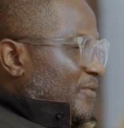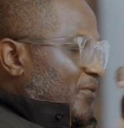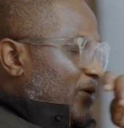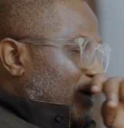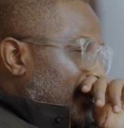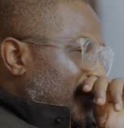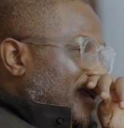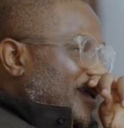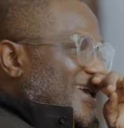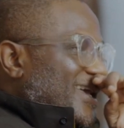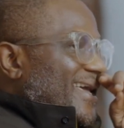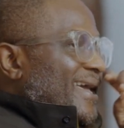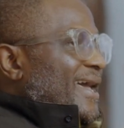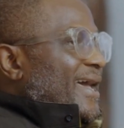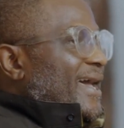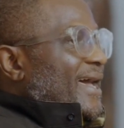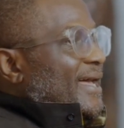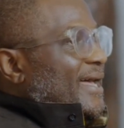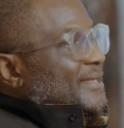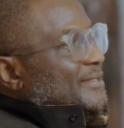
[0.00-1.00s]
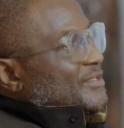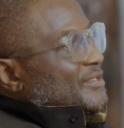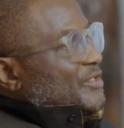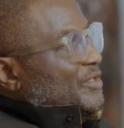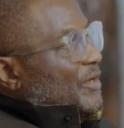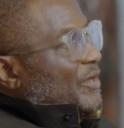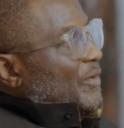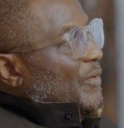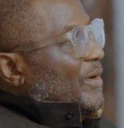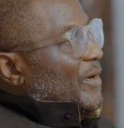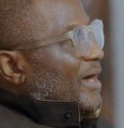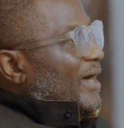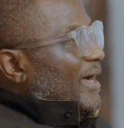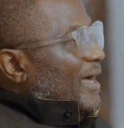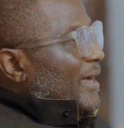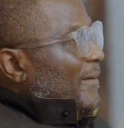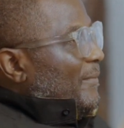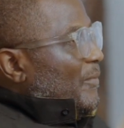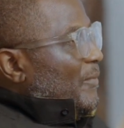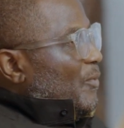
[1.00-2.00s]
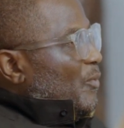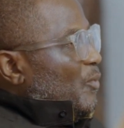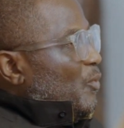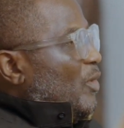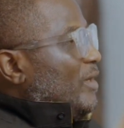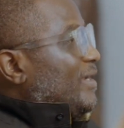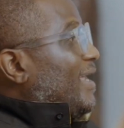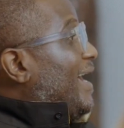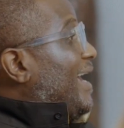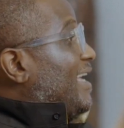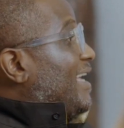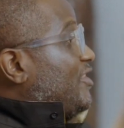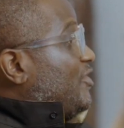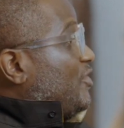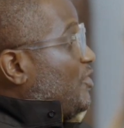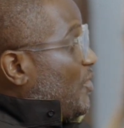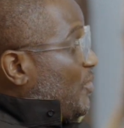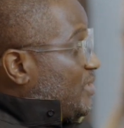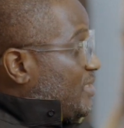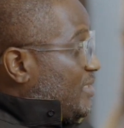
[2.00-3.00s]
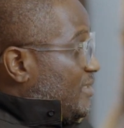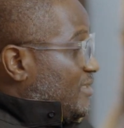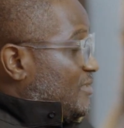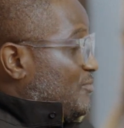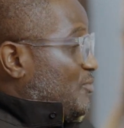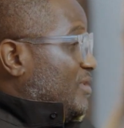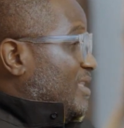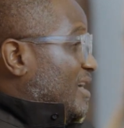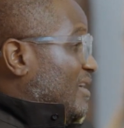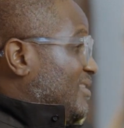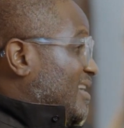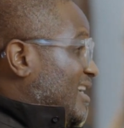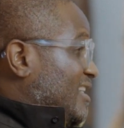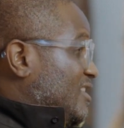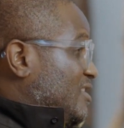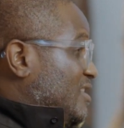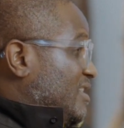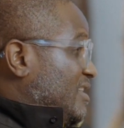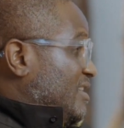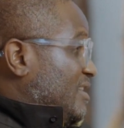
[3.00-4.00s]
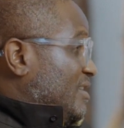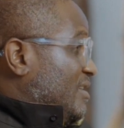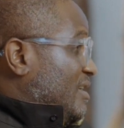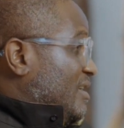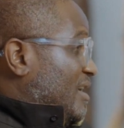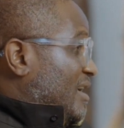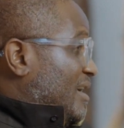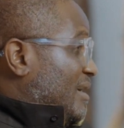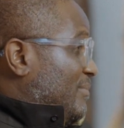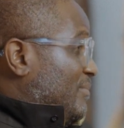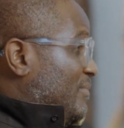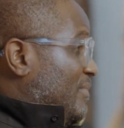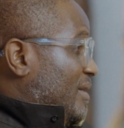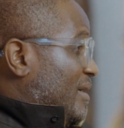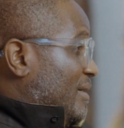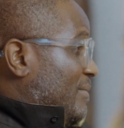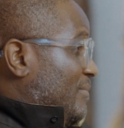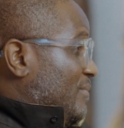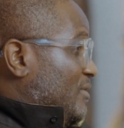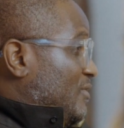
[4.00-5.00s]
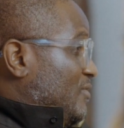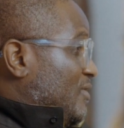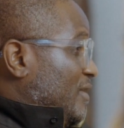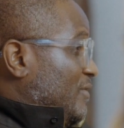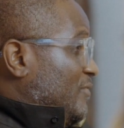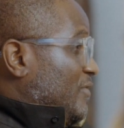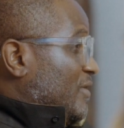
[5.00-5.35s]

right? And, what I had noticed without actually trying to